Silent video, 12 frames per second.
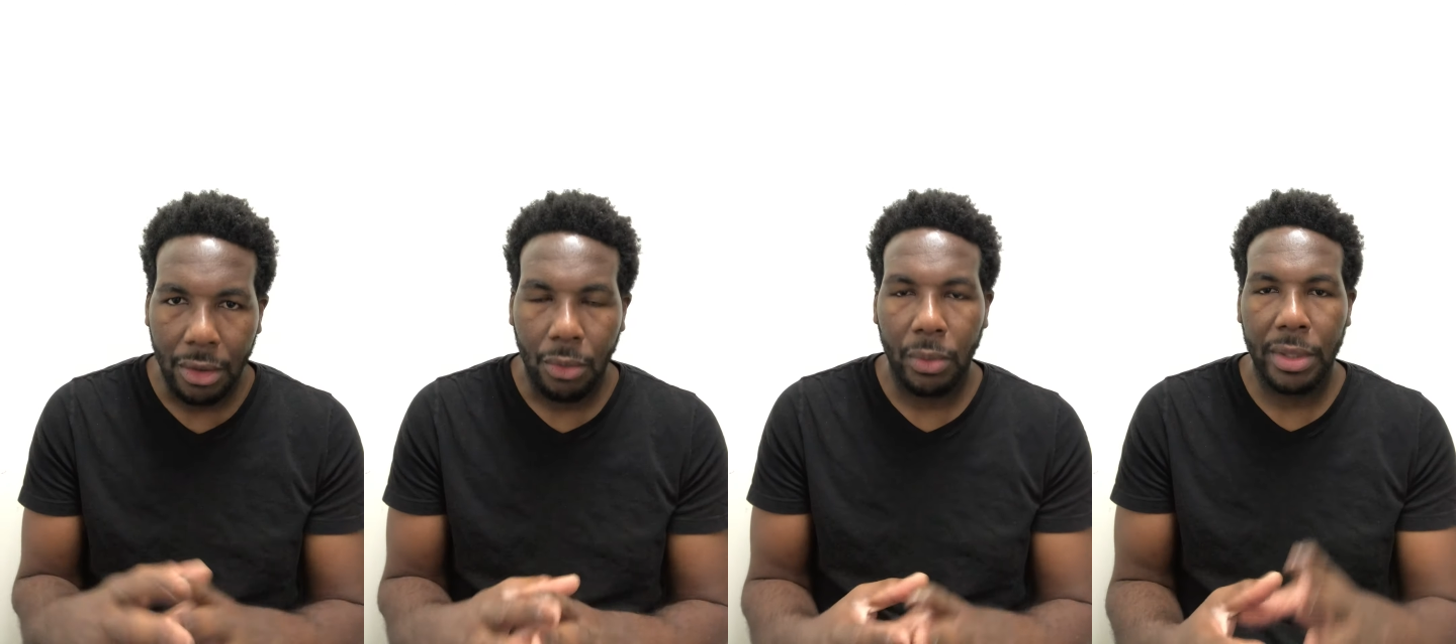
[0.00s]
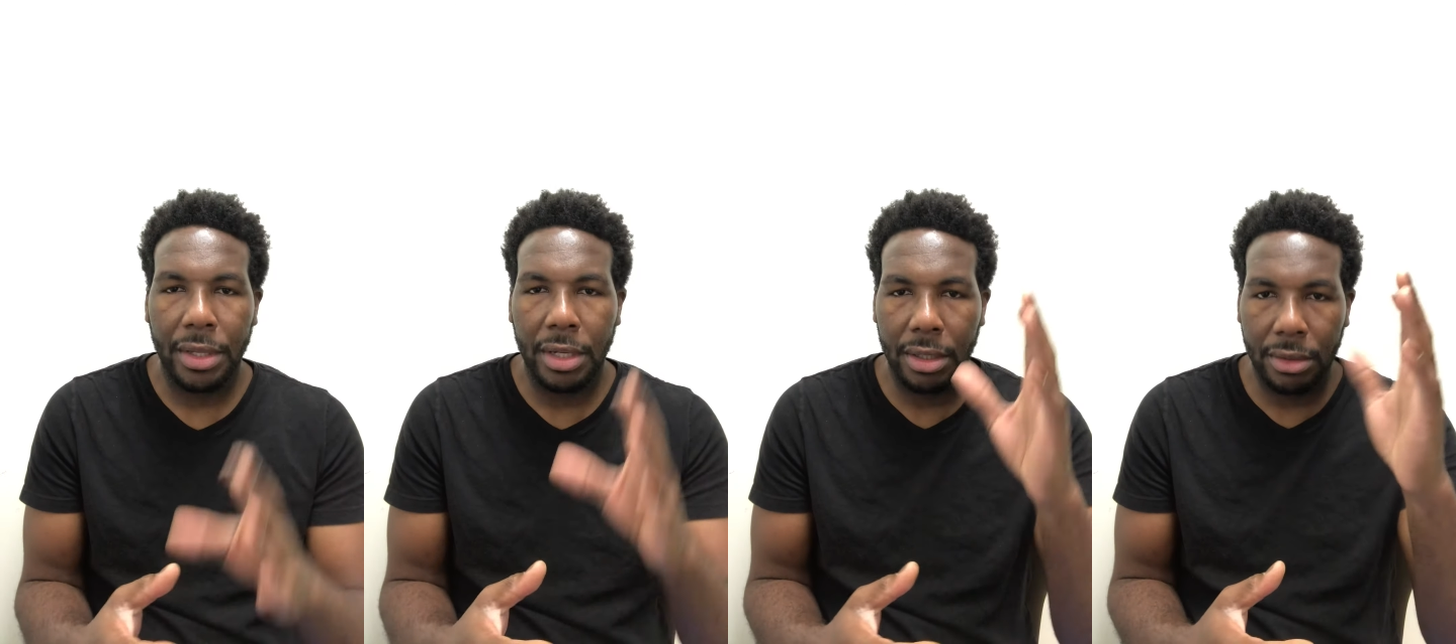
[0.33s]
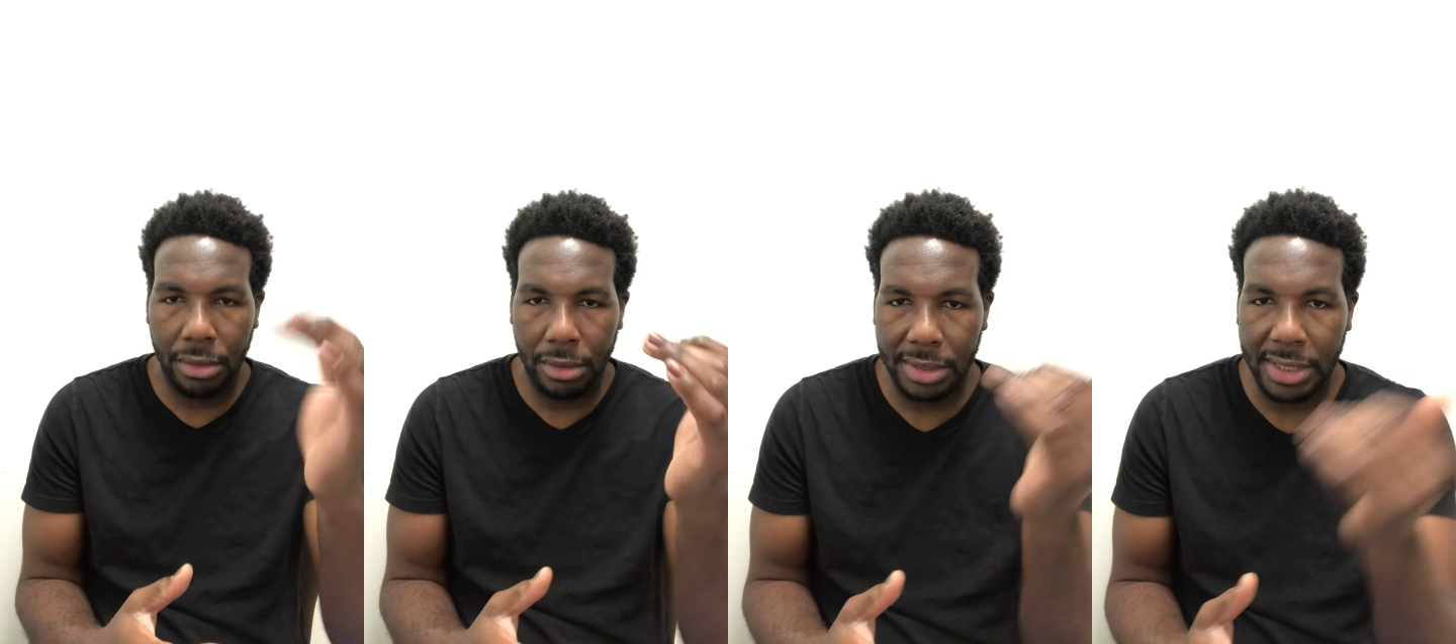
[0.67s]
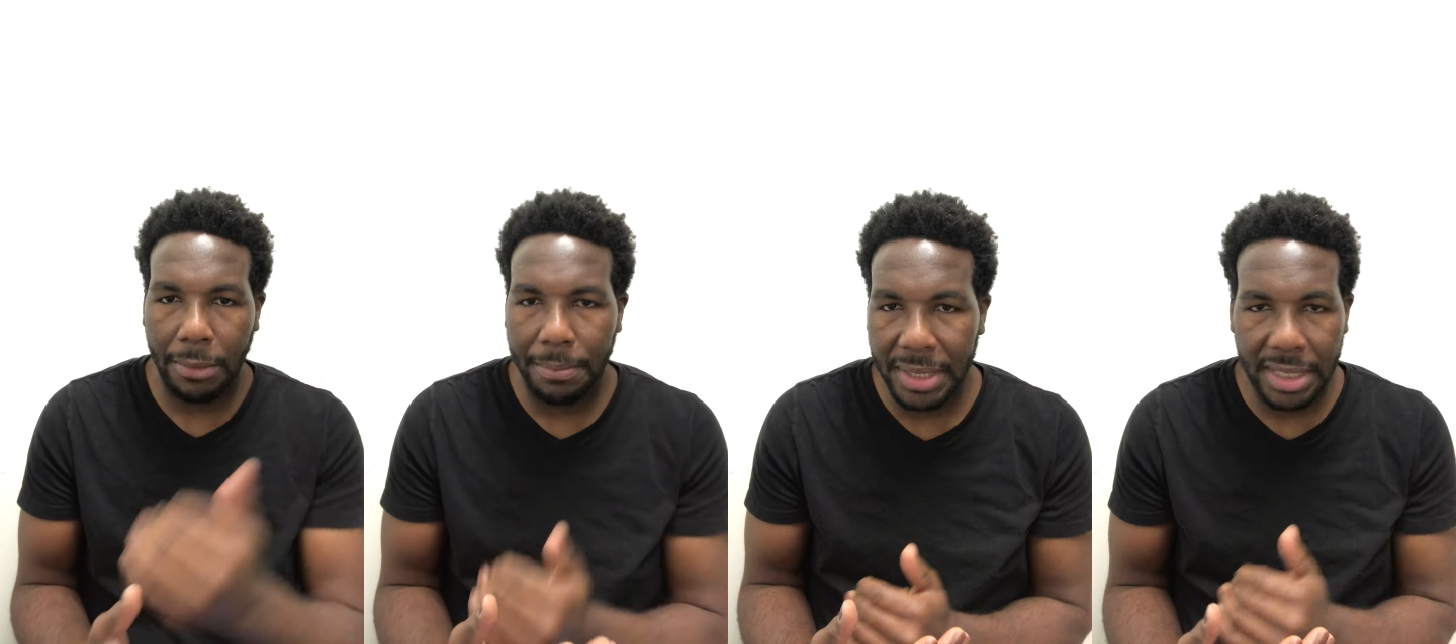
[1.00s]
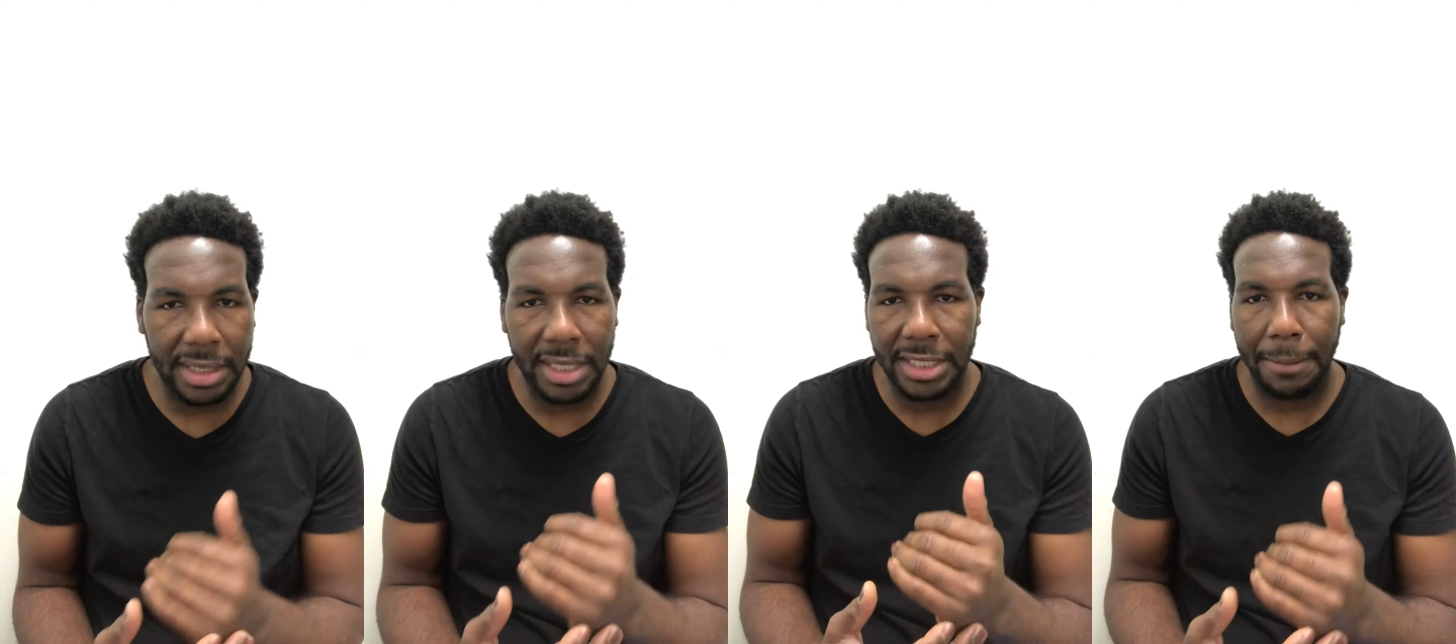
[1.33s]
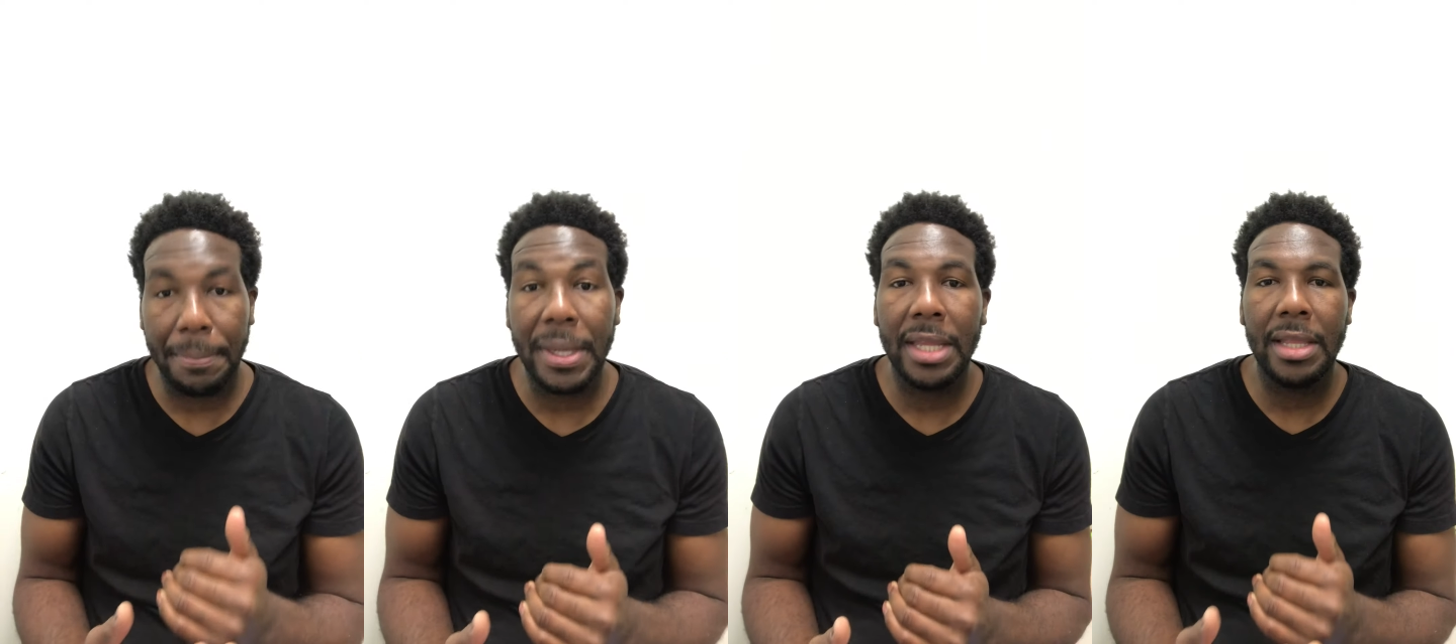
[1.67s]
whether you submit it as a
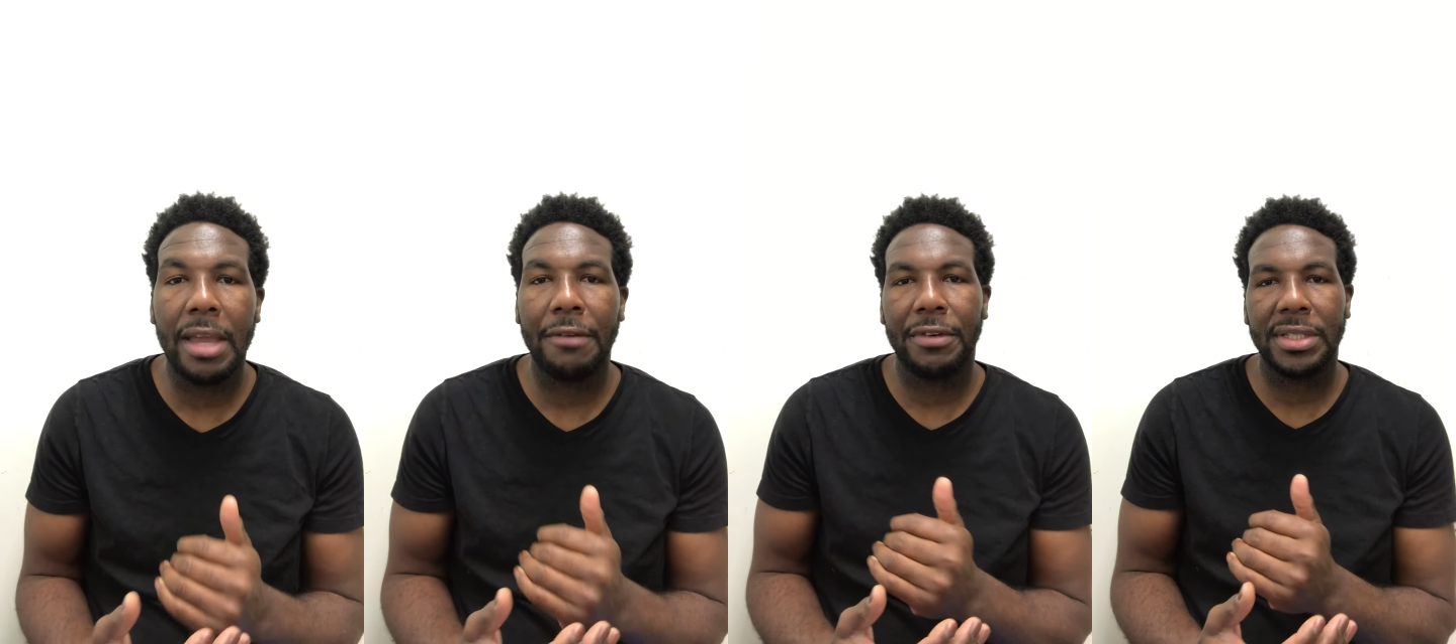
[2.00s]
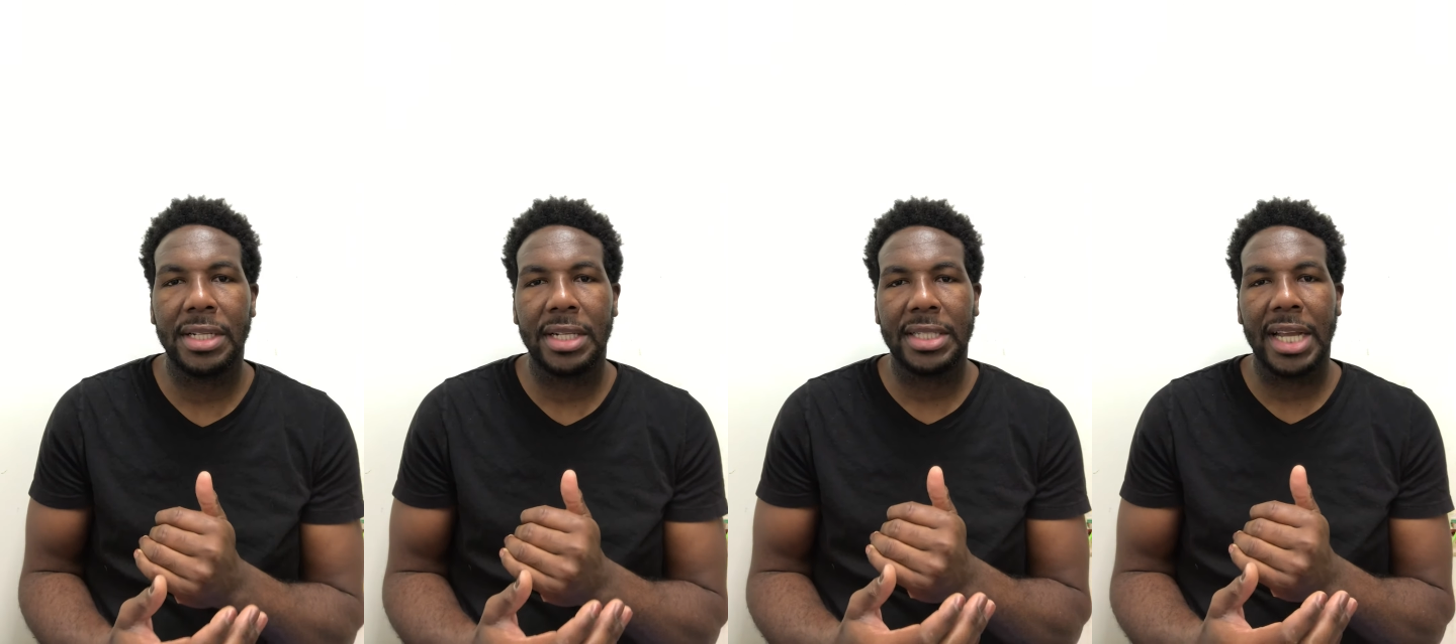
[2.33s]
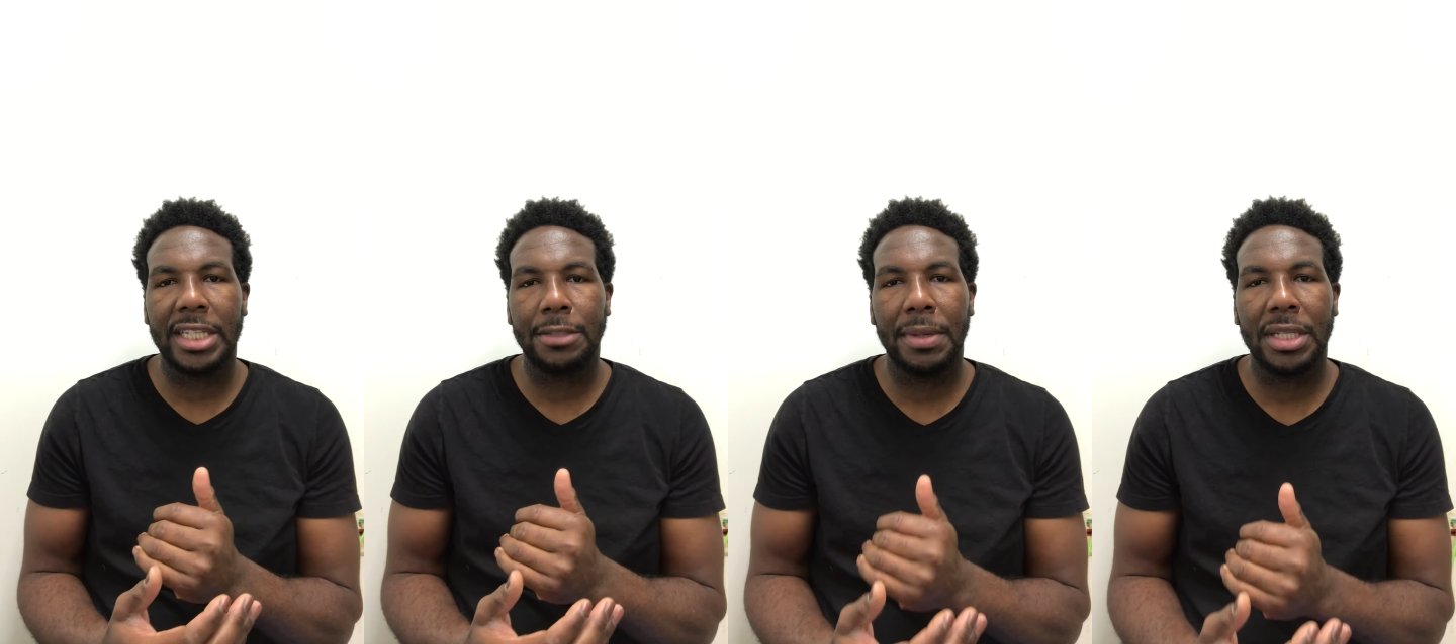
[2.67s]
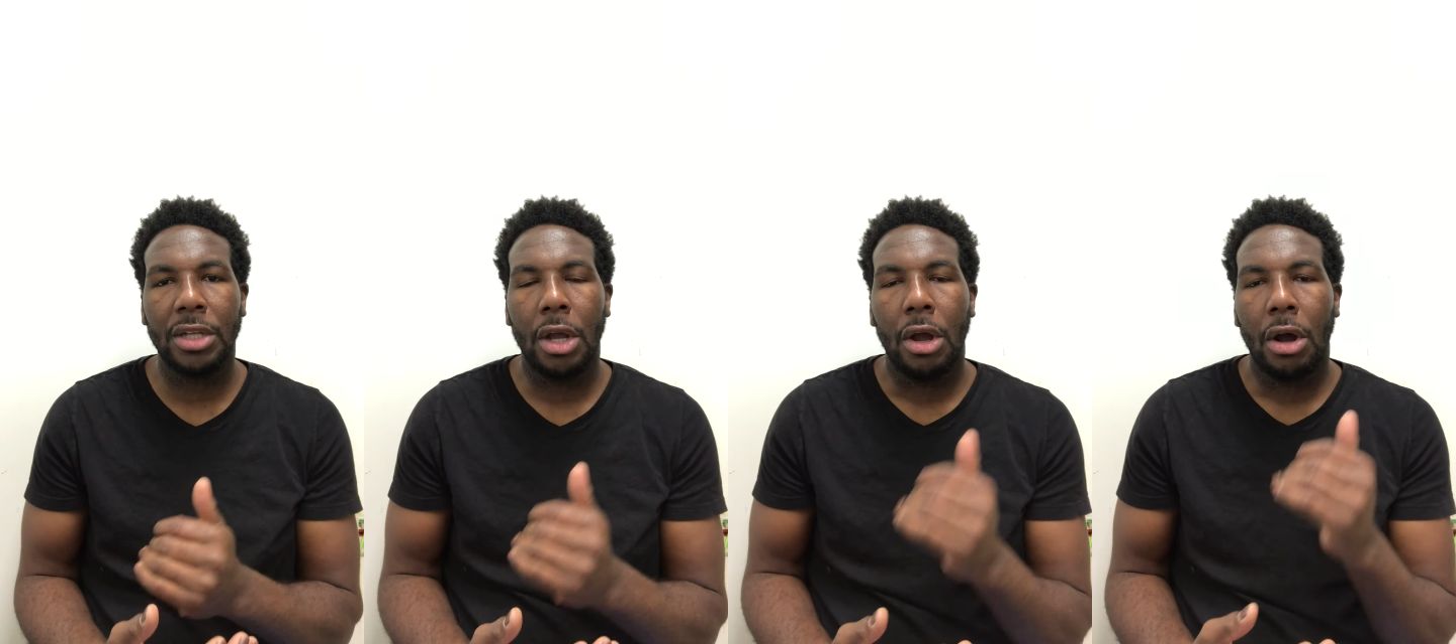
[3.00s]
PDF as an attachment